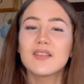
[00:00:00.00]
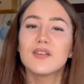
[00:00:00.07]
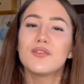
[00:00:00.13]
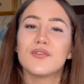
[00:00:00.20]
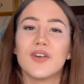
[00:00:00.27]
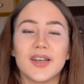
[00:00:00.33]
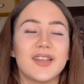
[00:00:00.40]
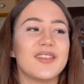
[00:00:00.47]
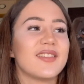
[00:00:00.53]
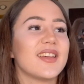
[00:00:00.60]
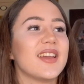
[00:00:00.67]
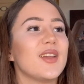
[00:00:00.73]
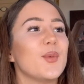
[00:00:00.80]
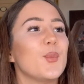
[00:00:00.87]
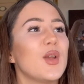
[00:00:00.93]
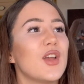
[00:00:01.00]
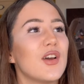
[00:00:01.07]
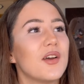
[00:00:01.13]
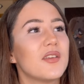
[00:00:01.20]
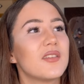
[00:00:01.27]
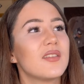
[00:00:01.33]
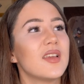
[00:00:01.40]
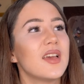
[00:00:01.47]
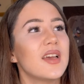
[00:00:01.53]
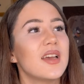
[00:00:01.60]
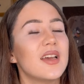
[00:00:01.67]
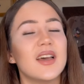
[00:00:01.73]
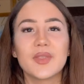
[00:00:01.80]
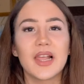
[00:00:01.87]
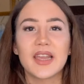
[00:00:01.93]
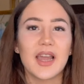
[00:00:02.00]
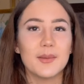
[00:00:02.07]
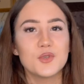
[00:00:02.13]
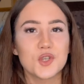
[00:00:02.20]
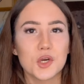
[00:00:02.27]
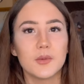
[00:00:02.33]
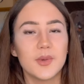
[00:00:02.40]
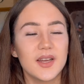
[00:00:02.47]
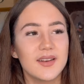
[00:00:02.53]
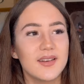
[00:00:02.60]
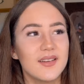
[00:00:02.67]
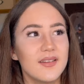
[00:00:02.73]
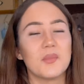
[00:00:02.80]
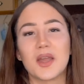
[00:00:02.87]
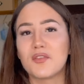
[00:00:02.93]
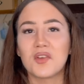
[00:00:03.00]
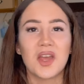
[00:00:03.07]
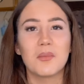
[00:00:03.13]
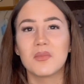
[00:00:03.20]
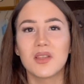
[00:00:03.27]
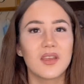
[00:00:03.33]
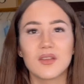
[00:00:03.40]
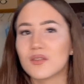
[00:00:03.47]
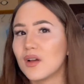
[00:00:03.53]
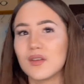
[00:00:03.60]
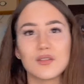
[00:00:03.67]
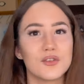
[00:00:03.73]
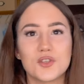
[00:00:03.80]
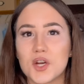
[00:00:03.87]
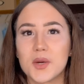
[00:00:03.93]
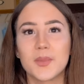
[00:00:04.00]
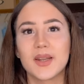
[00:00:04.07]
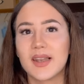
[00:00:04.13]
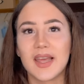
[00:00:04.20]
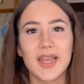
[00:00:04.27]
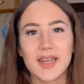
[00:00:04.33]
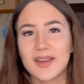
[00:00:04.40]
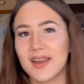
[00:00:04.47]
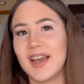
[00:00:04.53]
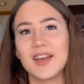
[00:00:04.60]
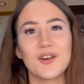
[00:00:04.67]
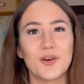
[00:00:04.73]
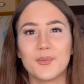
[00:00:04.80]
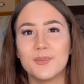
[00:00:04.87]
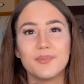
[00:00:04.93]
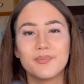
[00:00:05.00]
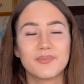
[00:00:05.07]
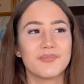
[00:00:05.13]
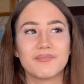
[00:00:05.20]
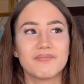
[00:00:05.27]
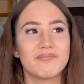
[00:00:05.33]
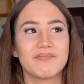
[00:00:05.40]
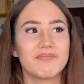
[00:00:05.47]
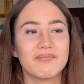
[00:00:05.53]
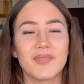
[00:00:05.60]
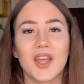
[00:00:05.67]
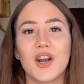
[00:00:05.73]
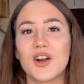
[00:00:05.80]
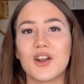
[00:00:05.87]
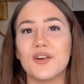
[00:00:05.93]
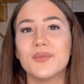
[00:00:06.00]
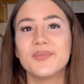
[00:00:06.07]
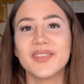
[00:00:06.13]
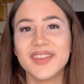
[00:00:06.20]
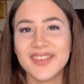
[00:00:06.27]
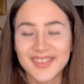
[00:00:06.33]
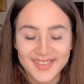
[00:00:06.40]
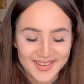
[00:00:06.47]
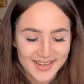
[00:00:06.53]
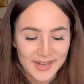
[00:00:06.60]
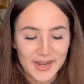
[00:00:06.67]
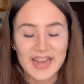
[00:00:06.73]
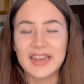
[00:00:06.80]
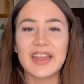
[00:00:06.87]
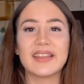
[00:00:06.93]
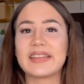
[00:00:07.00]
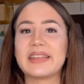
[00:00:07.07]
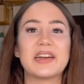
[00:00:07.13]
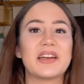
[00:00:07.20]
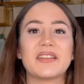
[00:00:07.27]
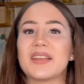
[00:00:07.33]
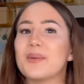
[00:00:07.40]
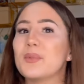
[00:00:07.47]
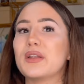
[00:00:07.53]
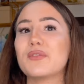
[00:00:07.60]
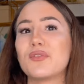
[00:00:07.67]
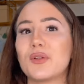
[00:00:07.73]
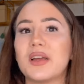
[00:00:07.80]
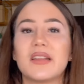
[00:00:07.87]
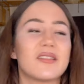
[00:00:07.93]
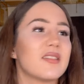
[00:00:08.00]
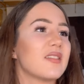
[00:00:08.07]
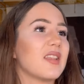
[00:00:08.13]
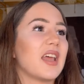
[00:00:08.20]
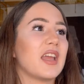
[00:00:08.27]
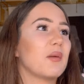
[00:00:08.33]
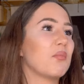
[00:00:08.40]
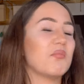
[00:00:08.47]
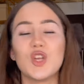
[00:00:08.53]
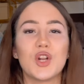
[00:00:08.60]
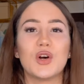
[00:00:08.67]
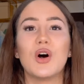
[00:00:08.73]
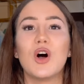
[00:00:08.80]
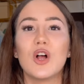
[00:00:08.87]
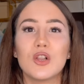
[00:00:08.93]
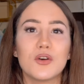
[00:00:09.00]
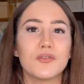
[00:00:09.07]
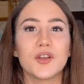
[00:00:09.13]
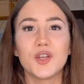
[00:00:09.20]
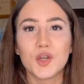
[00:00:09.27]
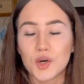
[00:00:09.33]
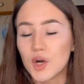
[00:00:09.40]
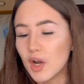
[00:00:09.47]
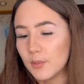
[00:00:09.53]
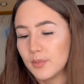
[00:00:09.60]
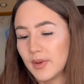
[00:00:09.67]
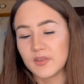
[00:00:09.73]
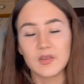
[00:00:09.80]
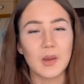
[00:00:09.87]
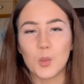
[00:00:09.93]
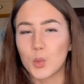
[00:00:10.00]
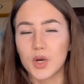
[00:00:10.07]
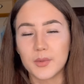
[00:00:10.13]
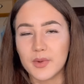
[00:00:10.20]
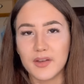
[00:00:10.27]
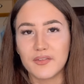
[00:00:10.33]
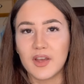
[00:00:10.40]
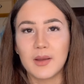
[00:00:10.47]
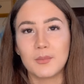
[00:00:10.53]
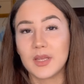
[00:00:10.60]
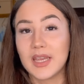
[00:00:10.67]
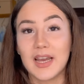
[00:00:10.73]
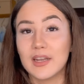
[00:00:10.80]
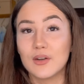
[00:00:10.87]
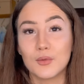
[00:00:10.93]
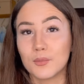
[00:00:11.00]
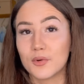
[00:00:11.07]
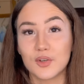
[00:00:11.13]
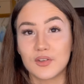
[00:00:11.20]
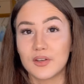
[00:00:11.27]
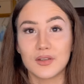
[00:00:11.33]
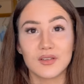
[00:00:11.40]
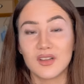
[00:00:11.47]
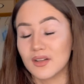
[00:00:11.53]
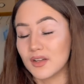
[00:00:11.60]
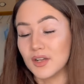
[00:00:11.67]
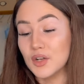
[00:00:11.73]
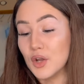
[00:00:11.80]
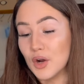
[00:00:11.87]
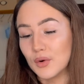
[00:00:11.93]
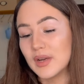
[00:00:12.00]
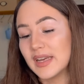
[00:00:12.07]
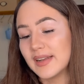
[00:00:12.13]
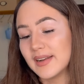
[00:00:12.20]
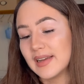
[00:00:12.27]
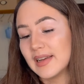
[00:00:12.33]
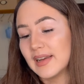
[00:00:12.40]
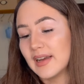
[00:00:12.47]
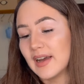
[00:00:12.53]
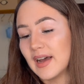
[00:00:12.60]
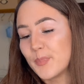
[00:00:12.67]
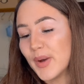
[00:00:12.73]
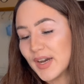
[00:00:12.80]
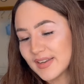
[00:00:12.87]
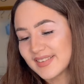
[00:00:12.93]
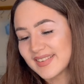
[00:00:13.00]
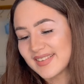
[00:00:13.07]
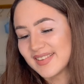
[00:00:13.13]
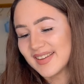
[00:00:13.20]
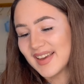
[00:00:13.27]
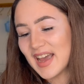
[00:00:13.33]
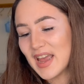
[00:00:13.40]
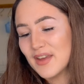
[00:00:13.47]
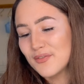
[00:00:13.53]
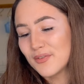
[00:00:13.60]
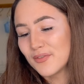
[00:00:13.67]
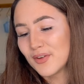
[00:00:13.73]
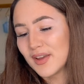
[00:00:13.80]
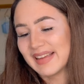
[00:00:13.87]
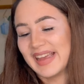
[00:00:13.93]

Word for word: a funny thing, because like I'm German, my family is also German, like I don't know. I guess there are some influences, like, you know, all over Europe, somewhere in my family, I don't particularly know it, but I've